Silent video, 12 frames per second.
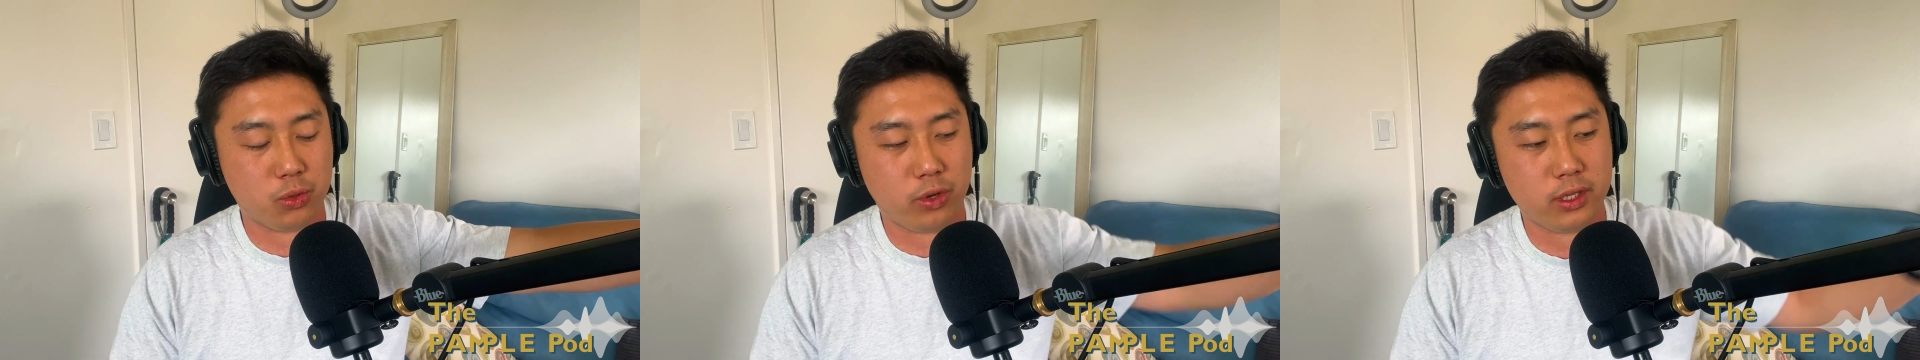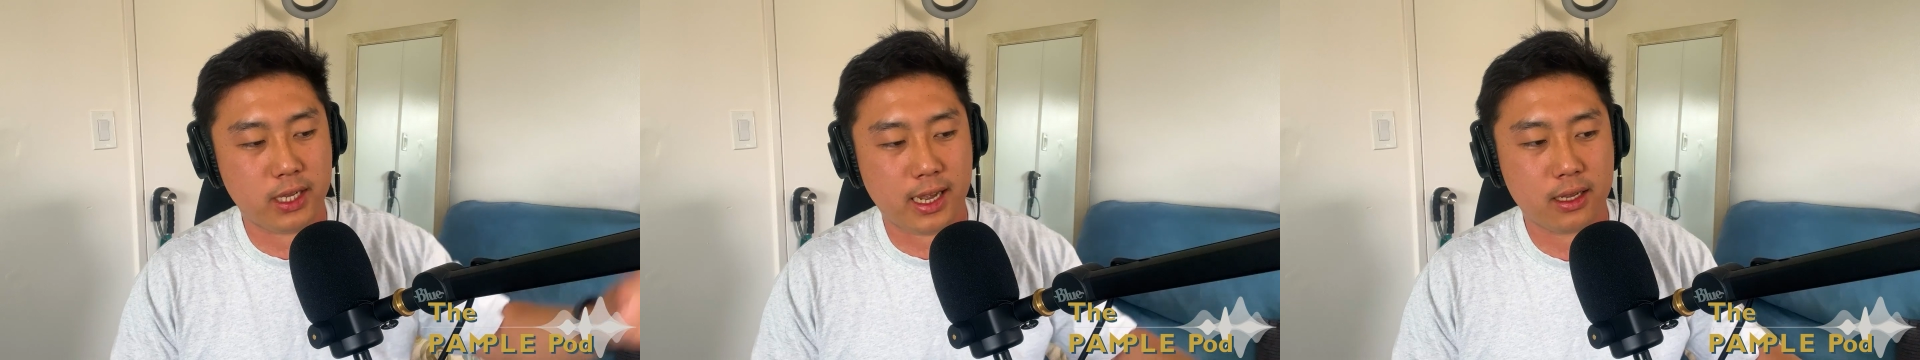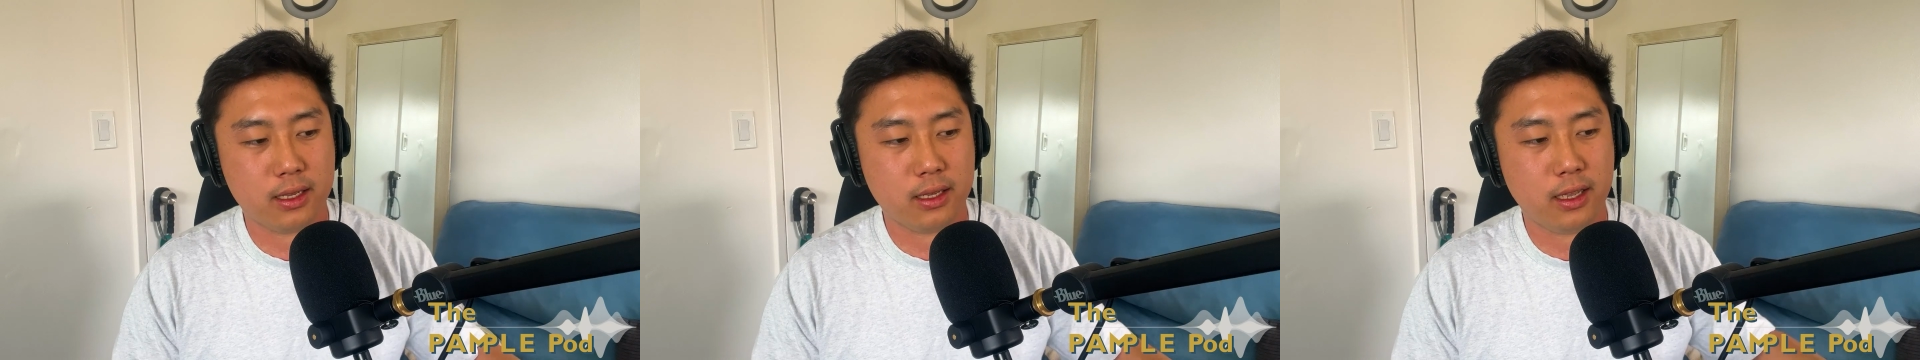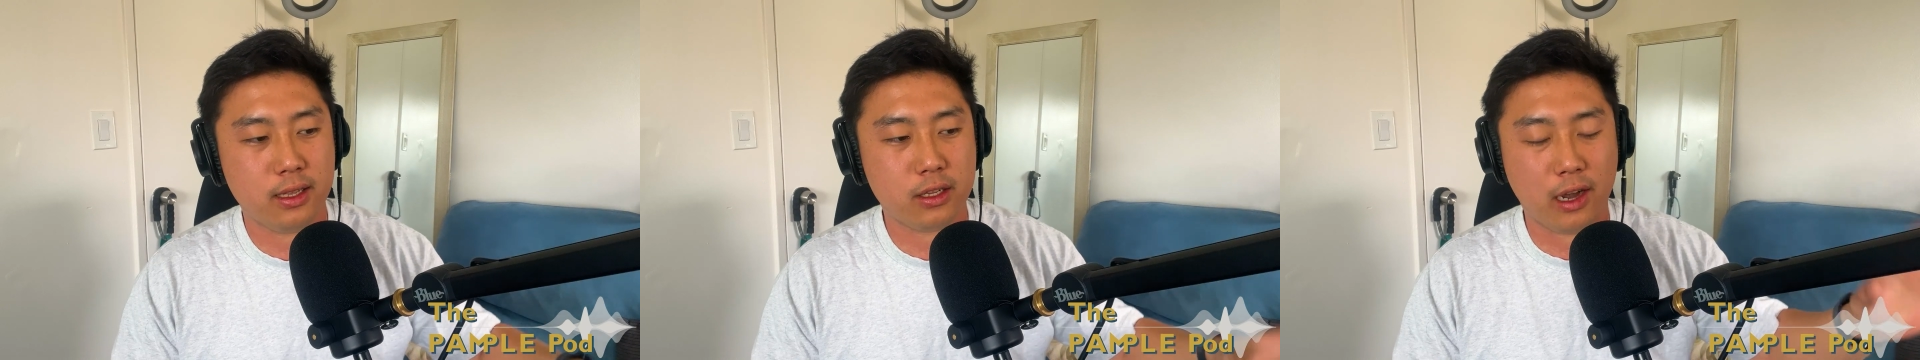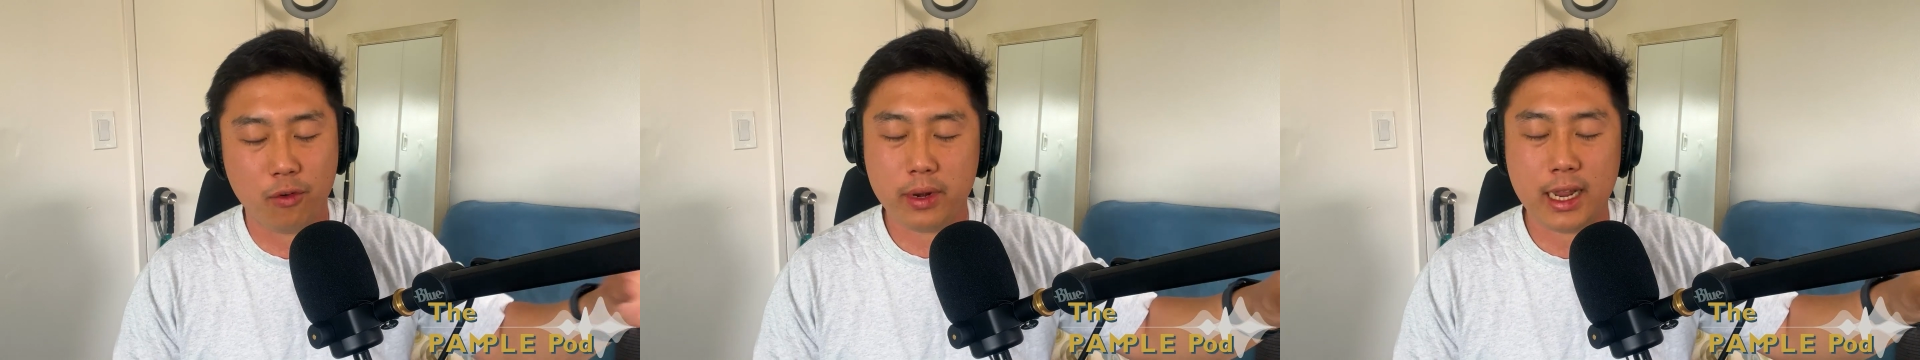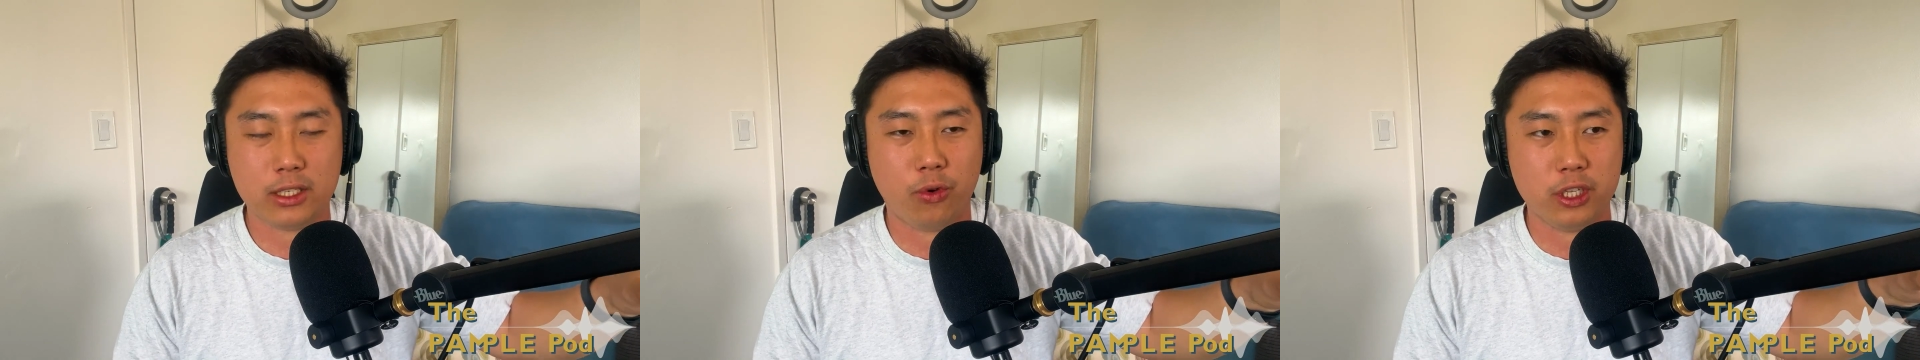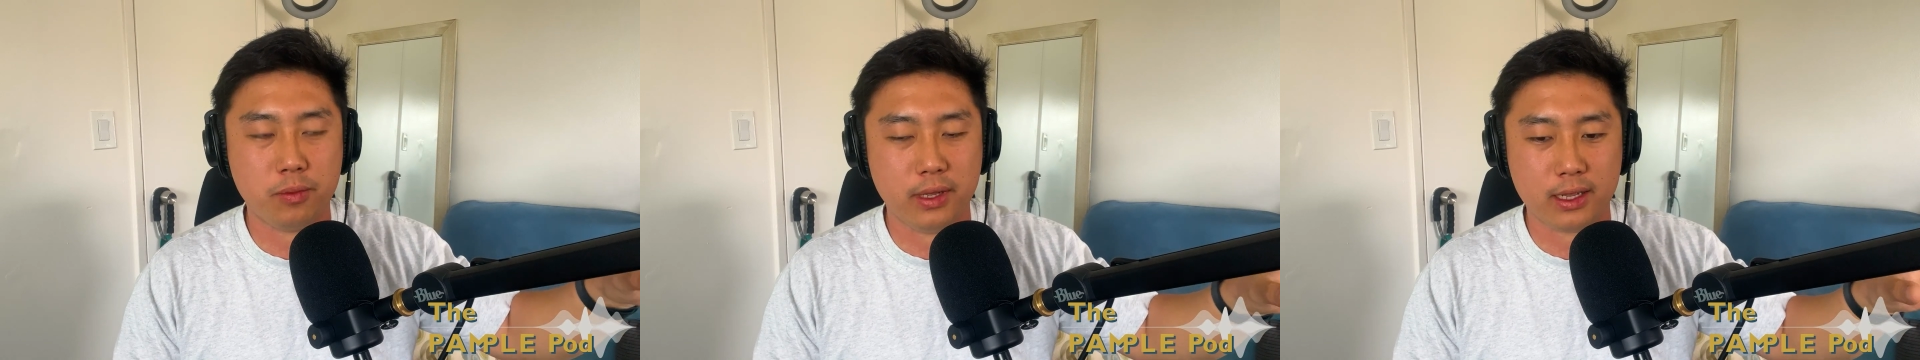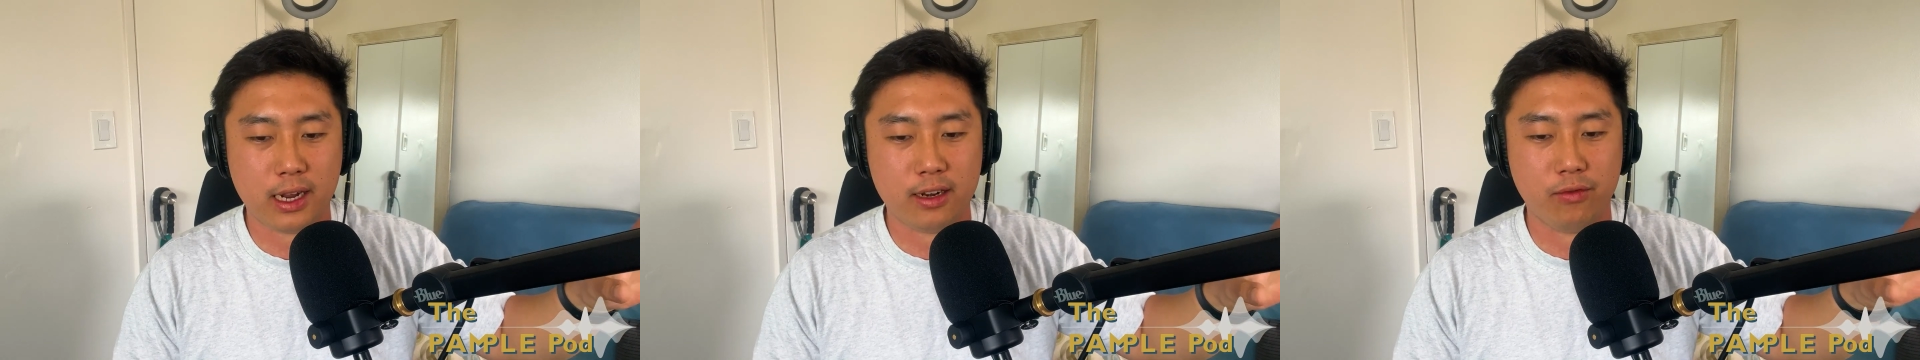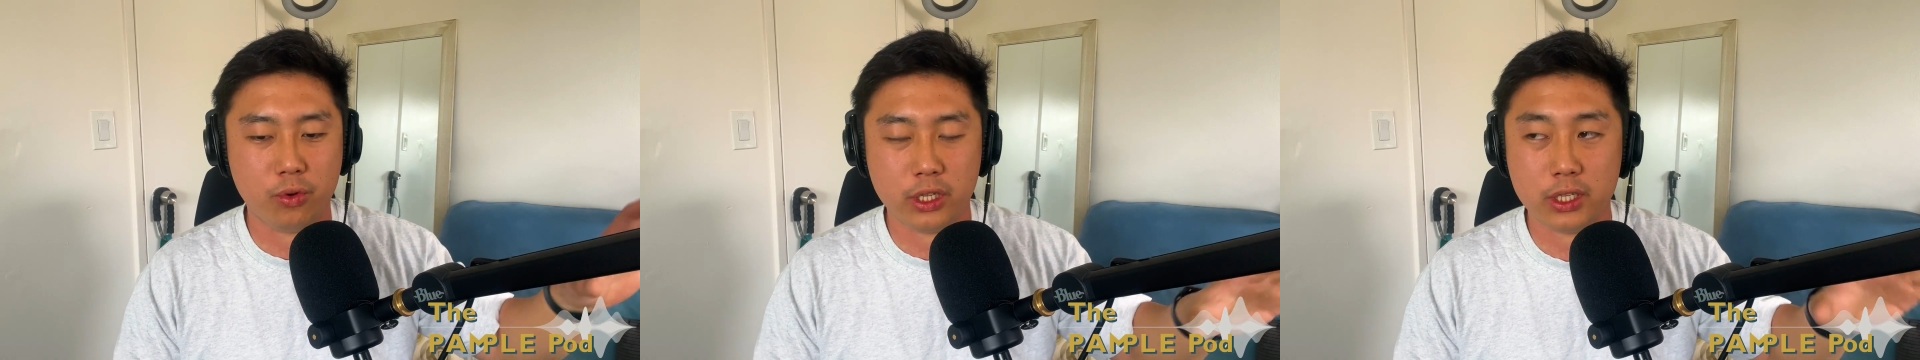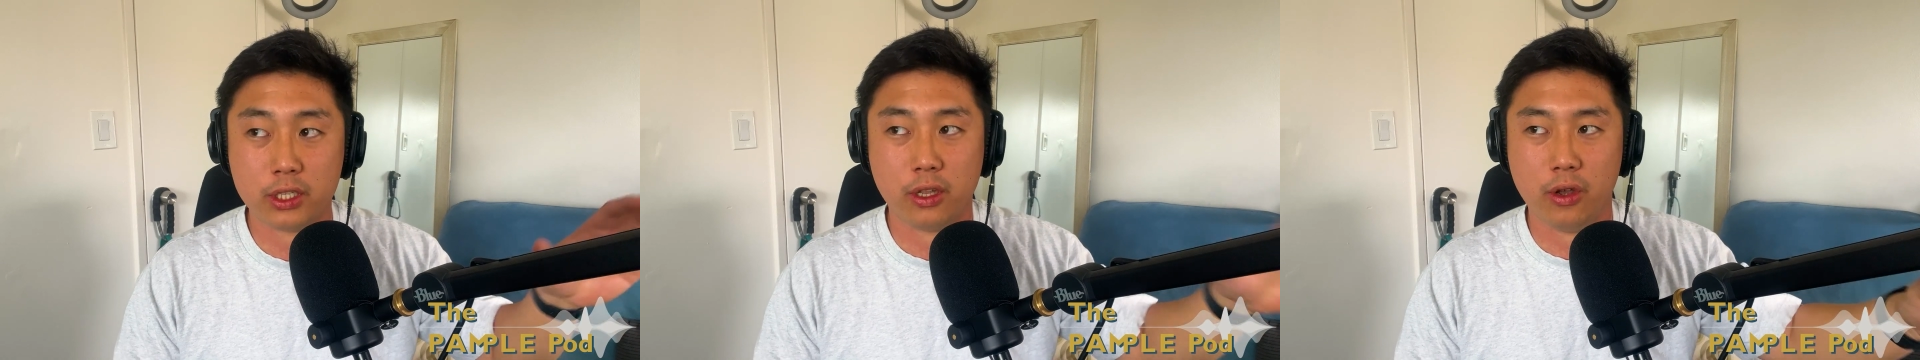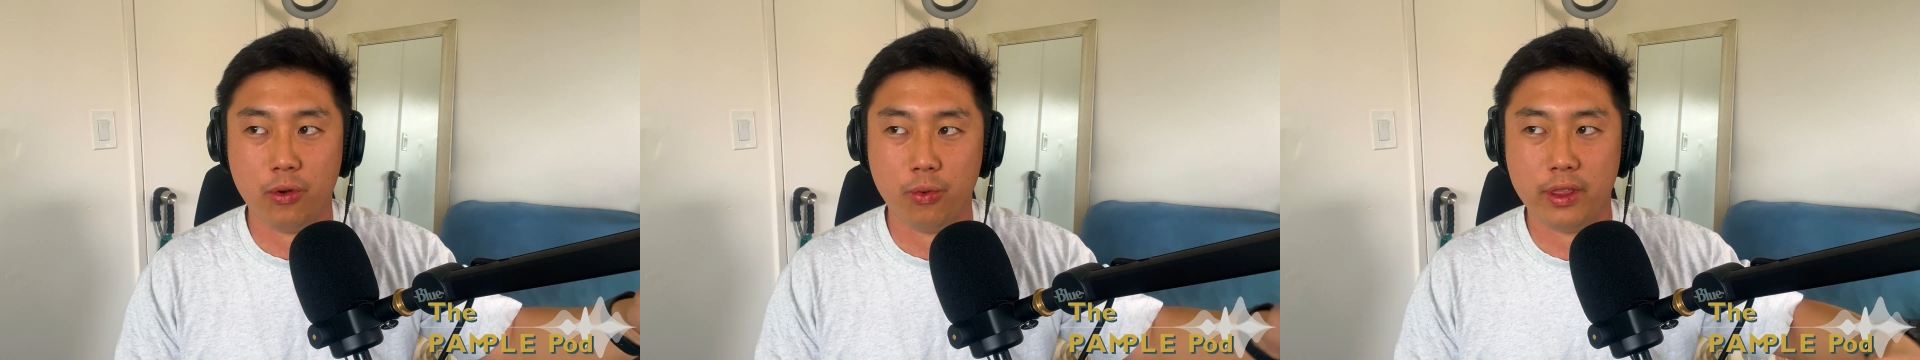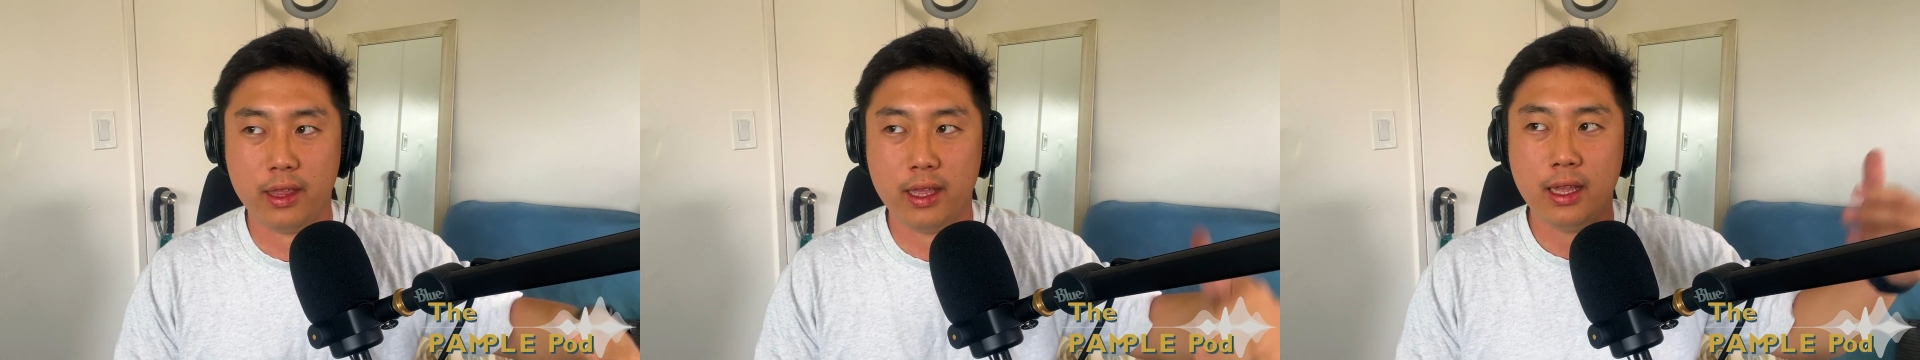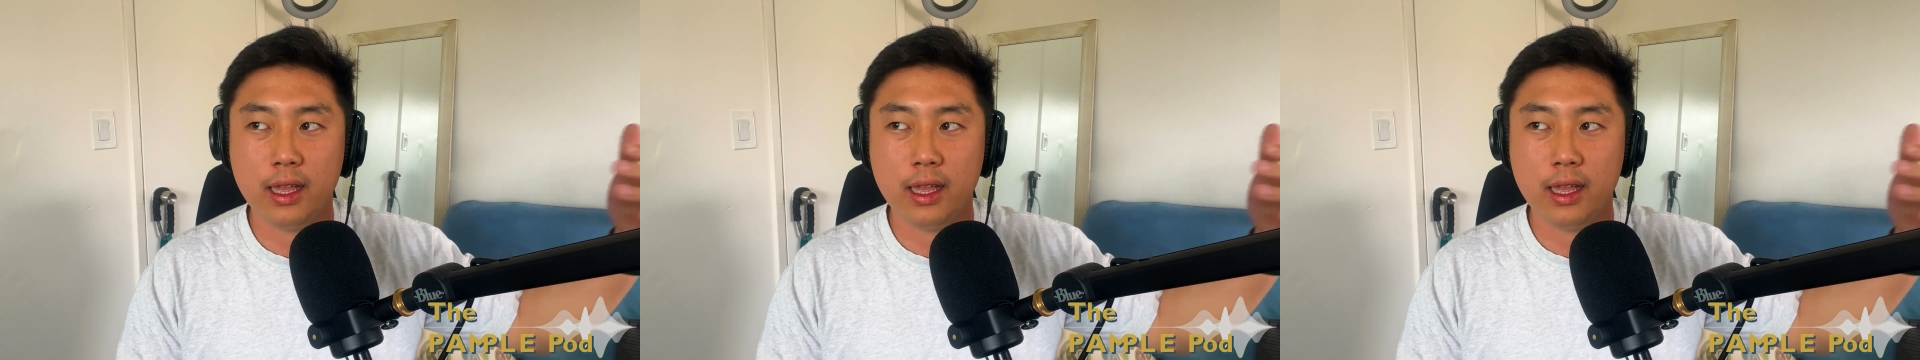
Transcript: with tech, government has always been kind of really slow with